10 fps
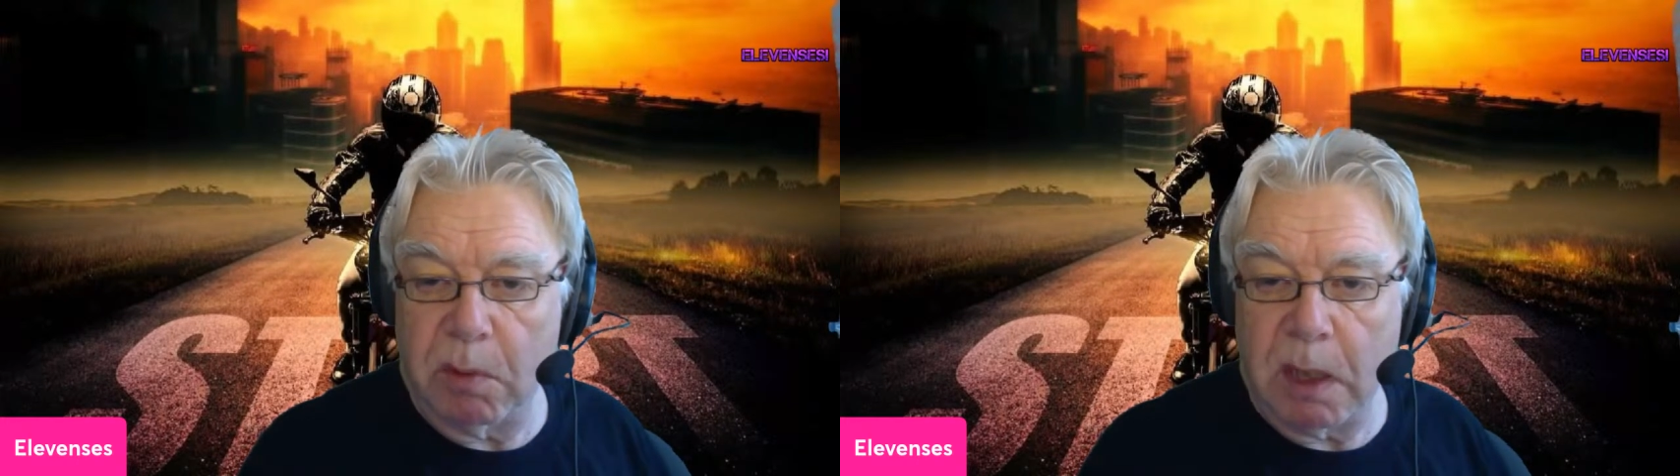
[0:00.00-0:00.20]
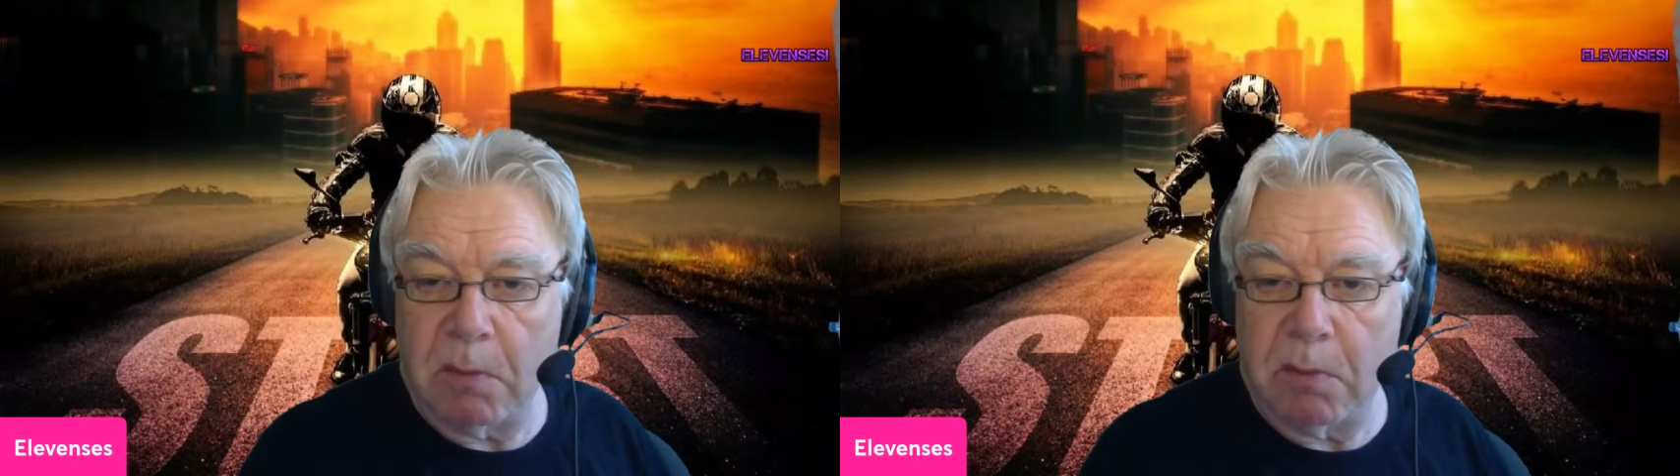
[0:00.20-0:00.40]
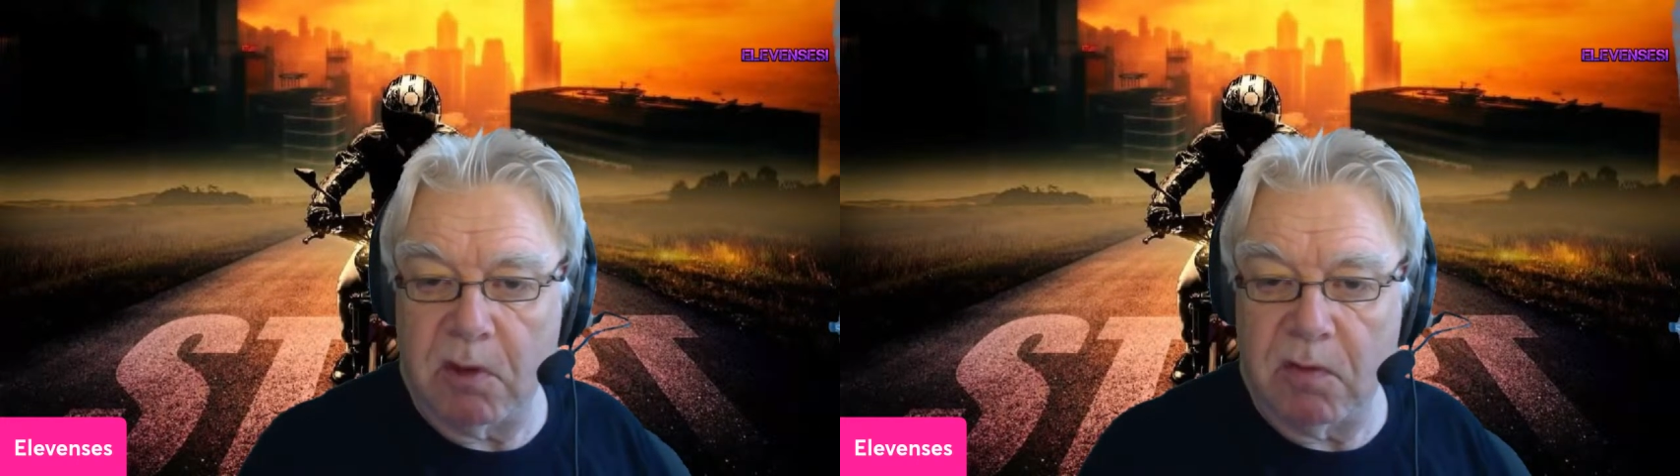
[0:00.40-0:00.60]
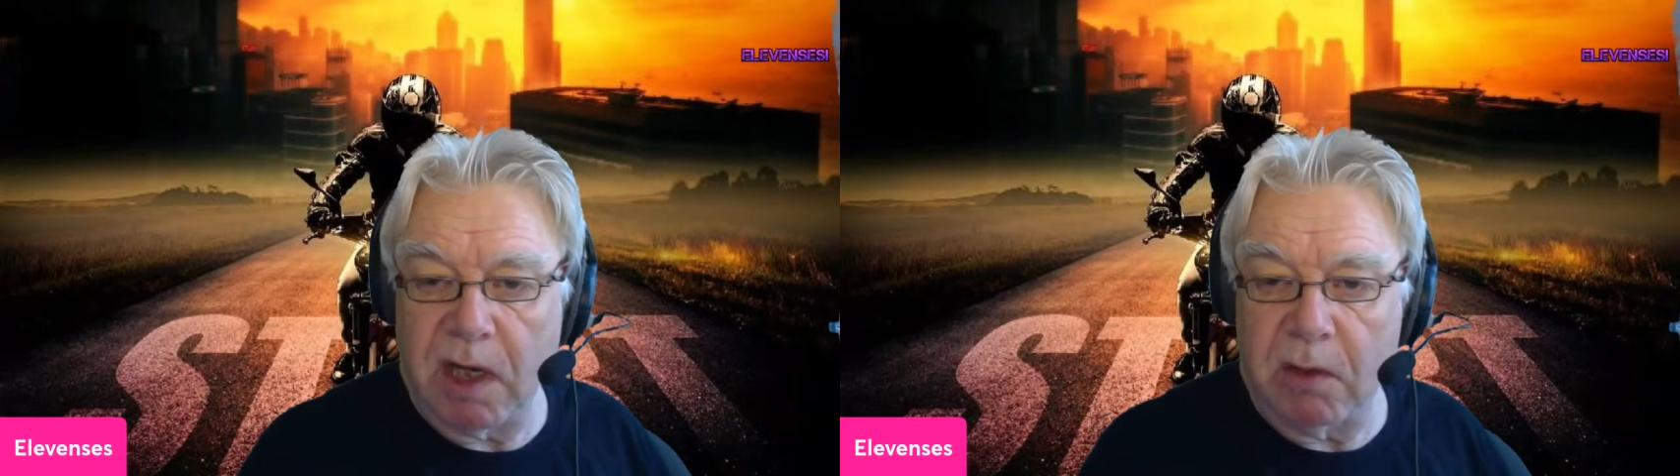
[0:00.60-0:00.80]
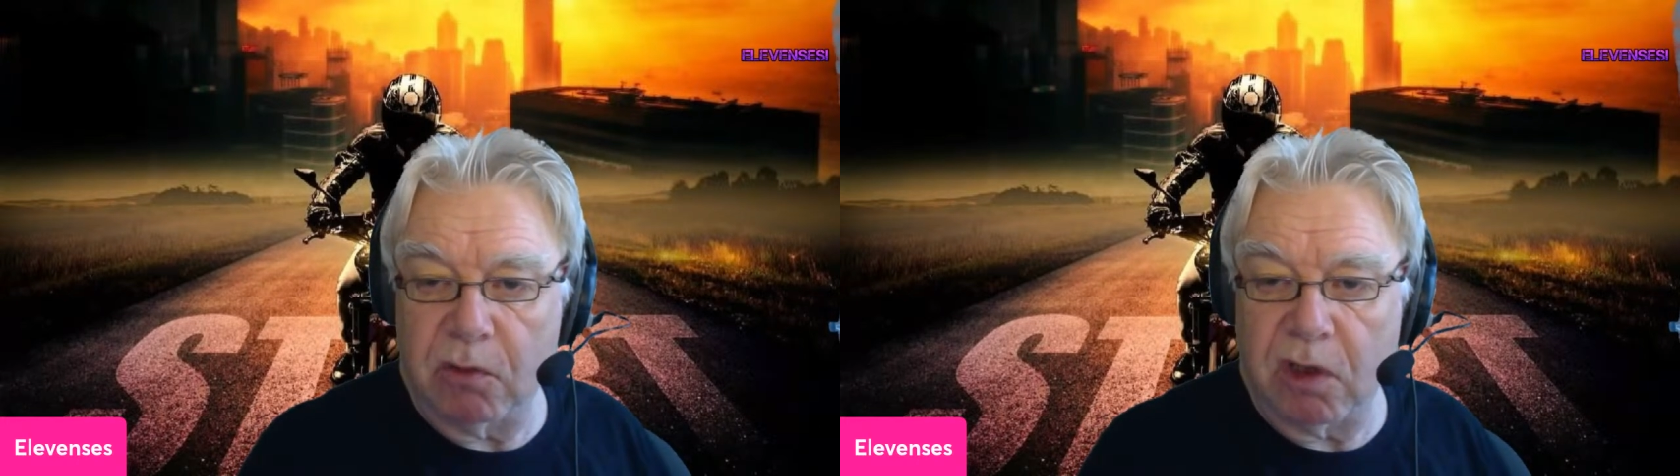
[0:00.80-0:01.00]
Right, first
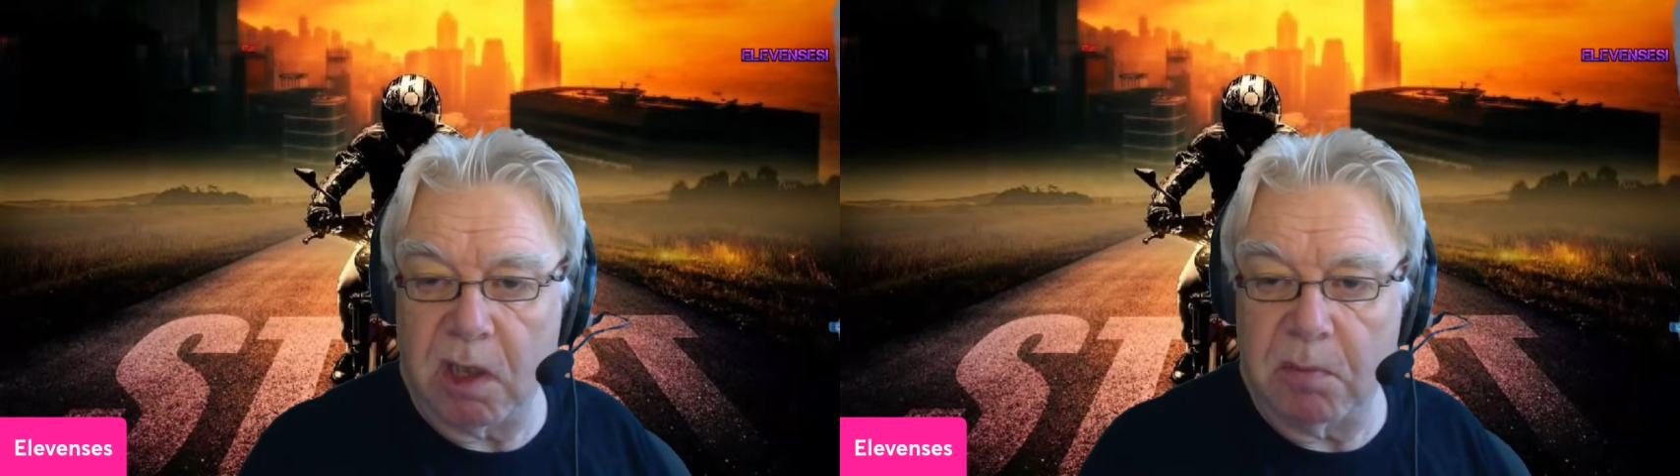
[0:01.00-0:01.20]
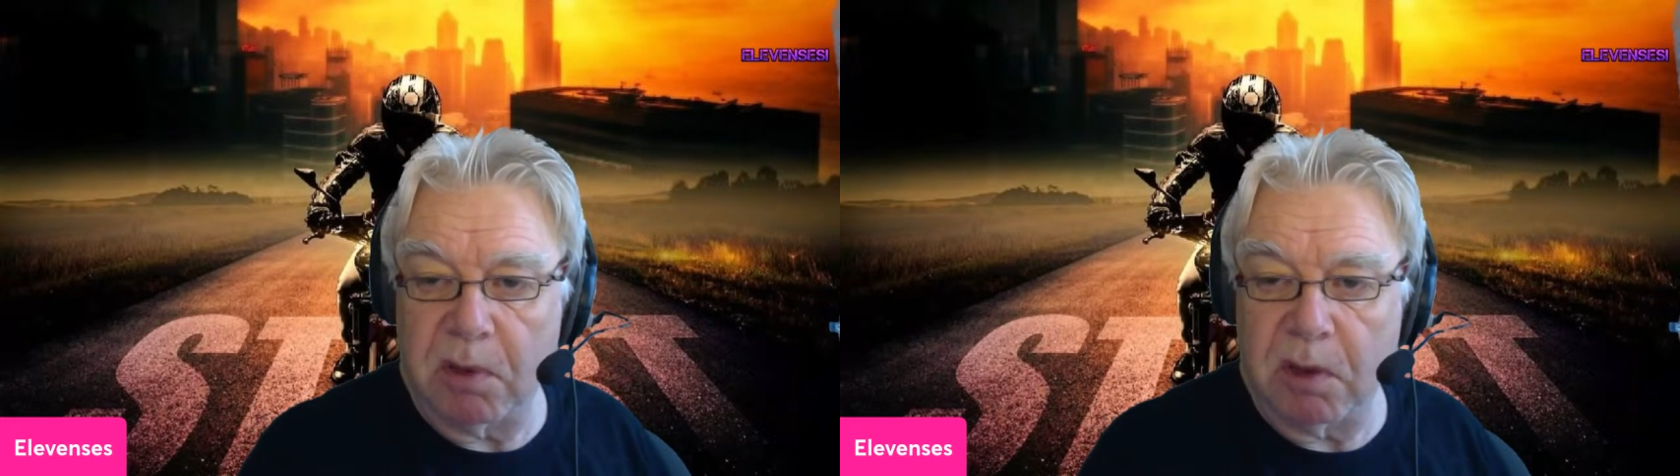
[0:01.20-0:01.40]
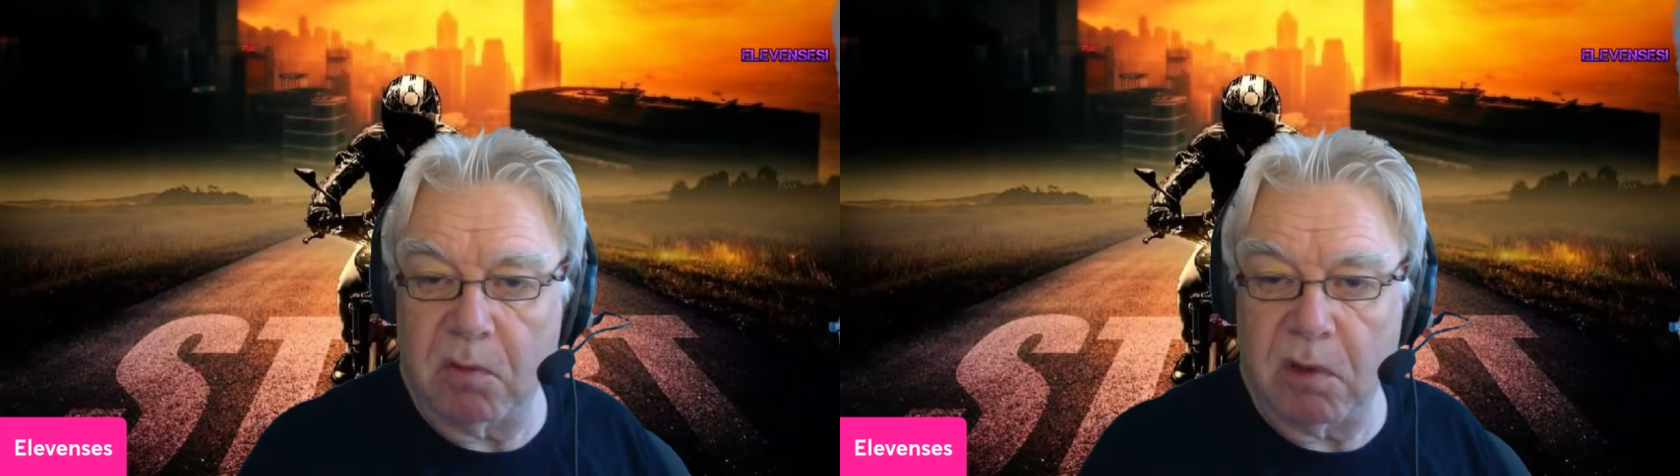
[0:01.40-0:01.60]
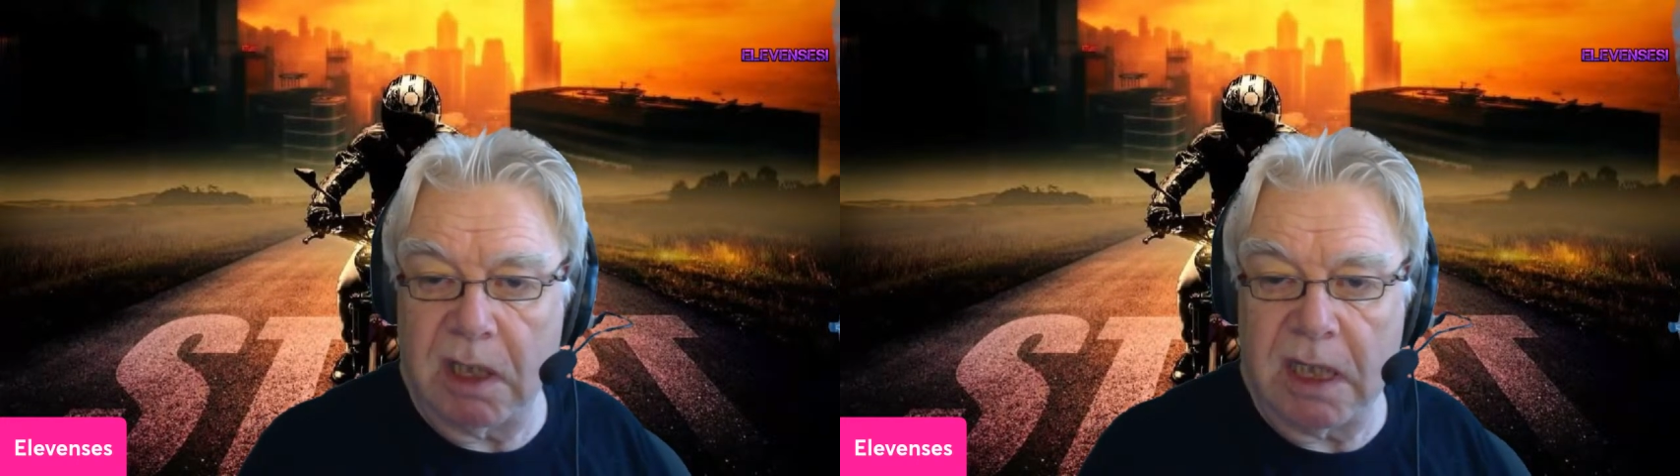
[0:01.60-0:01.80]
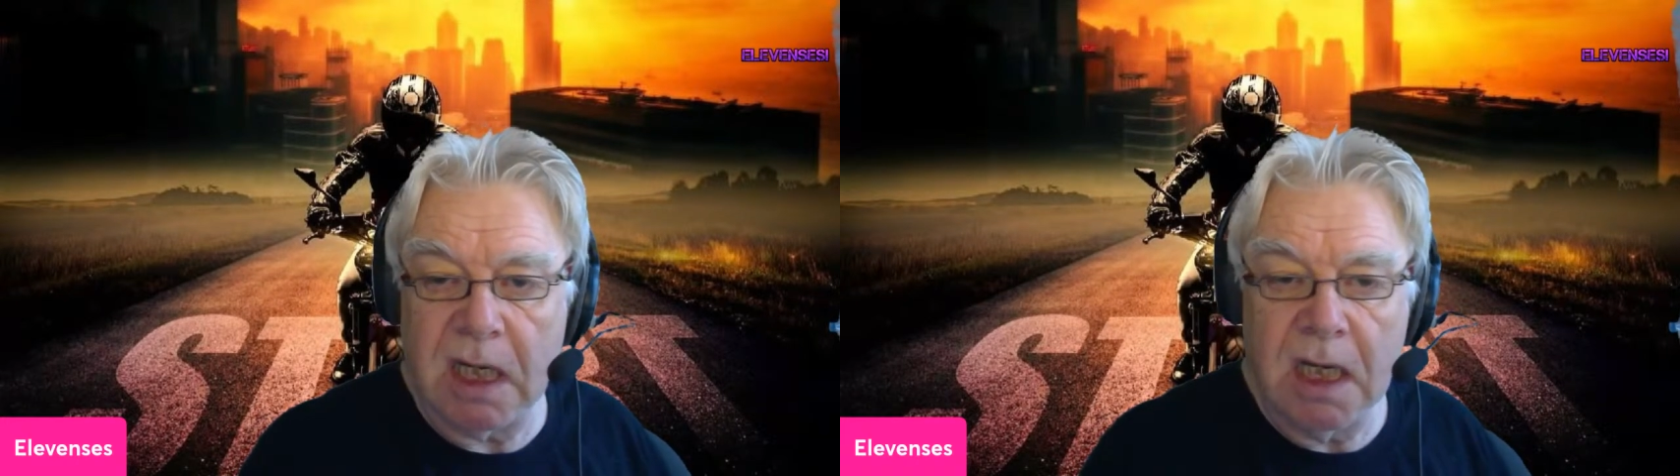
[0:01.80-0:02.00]
thing to talk about,